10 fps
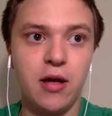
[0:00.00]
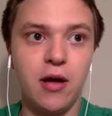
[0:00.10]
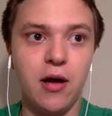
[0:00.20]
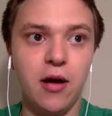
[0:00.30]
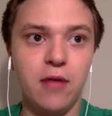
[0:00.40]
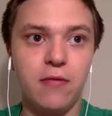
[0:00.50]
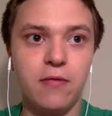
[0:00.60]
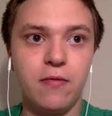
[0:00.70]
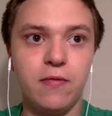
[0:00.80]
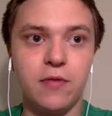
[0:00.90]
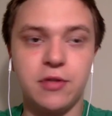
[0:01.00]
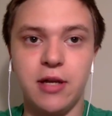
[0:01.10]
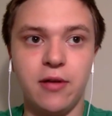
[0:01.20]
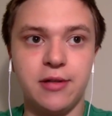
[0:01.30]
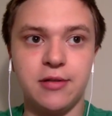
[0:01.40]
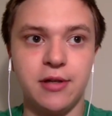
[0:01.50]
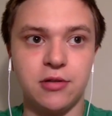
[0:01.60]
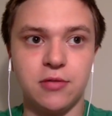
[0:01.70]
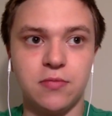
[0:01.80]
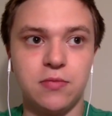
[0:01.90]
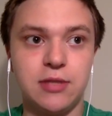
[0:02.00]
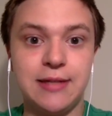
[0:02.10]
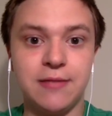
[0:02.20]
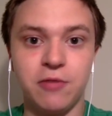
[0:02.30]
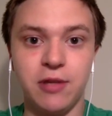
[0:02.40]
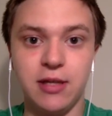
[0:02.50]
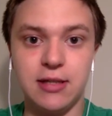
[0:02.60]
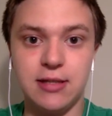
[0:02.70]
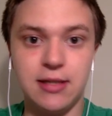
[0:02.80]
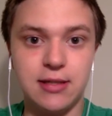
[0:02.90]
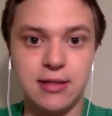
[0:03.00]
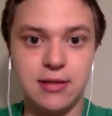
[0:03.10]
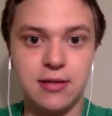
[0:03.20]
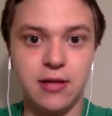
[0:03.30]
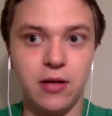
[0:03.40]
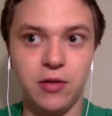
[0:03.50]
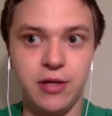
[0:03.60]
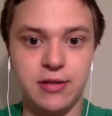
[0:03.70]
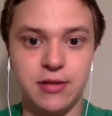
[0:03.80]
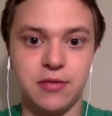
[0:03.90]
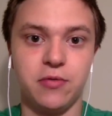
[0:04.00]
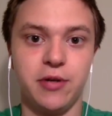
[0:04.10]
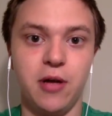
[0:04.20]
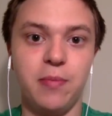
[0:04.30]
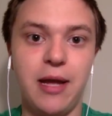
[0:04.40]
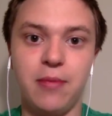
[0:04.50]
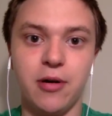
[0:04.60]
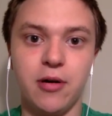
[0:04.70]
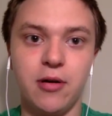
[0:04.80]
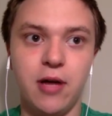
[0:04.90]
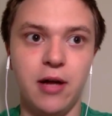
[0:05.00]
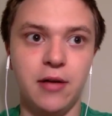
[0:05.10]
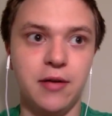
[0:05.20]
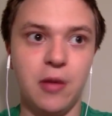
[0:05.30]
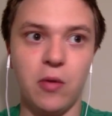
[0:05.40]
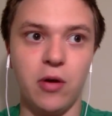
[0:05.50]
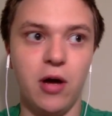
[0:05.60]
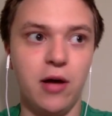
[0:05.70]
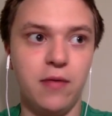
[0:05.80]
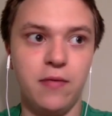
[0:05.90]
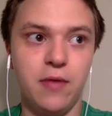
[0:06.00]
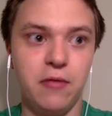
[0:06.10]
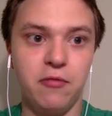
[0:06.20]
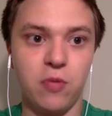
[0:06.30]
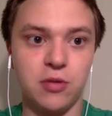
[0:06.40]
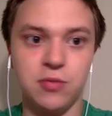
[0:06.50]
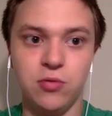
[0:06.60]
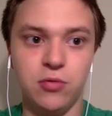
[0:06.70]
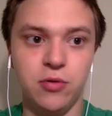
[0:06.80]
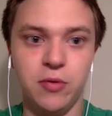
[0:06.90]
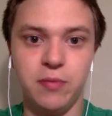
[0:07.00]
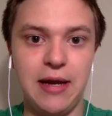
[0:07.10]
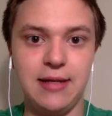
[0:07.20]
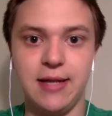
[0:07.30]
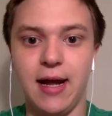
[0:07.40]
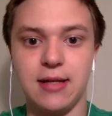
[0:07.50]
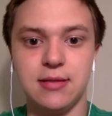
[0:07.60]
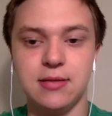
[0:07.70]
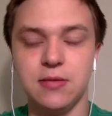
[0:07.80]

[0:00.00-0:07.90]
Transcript: Their state legislature didn't really exist. They only existed really on paper, and they were not enforceable. No one paid taxes.